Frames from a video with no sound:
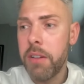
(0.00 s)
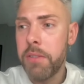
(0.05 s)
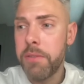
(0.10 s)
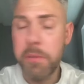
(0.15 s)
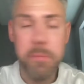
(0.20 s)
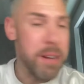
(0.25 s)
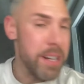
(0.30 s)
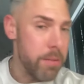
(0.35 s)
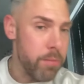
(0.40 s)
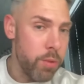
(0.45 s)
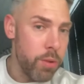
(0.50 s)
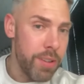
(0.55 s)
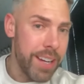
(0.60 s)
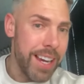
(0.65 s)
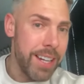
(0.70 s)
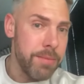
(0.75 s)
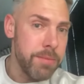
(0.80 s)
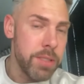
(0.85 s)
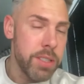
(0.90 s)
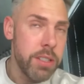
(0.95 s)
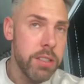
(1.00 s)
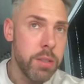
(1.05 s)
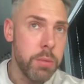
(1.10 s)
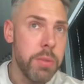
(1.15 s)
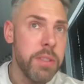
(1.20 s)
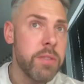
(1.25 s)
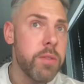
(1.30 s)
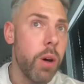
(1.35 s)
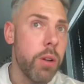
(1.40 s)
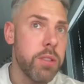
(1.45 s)
for many more games. So
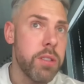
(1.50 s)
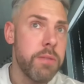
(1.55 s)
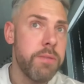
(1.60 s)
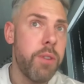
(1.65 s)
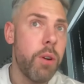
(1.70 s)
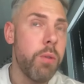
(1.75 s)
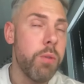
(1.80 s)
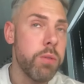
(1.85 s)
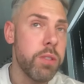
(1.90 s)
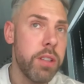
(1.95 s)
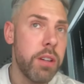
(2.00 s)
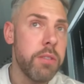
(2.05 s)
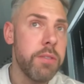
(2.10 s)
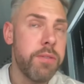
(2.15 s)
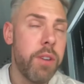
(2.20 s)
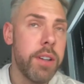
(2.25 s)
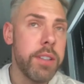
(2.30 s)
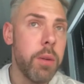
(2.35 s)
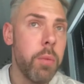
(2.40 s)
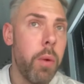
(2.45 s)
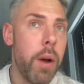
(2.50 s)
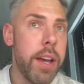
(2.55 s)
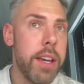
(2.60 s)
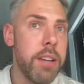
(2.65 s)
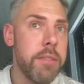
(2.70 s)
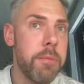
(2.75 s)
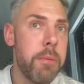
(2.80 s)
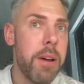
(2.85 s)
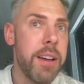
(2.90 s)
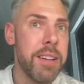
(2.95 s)
we've got to also find a way
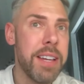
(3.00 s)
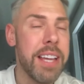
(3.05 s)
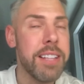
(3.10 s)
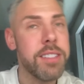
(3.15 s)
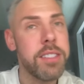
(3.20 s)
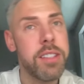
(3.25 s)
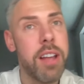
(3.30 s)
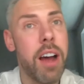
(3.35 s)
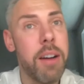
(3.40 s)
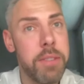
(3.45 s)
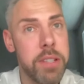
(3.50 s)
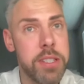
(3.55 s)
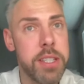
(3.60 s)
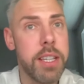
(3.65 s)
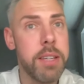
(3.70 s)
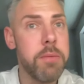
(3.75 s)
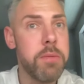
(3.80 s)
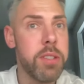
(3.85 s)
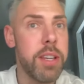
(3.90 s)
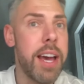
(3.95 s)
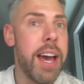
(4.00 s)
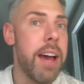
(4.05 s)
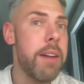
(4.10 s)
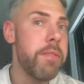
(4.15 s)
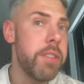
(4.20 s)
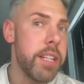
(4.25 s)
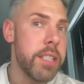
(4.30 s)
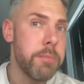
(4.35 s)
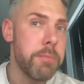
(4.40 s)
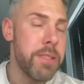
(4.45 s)
of, against other teams that
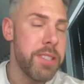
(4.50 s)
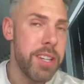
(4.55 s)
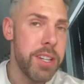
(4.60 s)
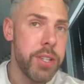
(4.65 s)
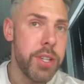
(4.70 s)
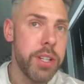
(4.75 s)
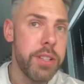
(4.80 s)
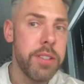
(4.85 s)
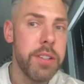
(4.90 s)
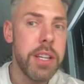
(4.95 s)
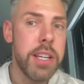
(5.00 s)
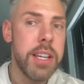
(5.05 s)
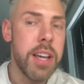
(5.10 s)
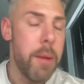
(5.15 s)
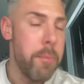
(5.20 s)
have less possession,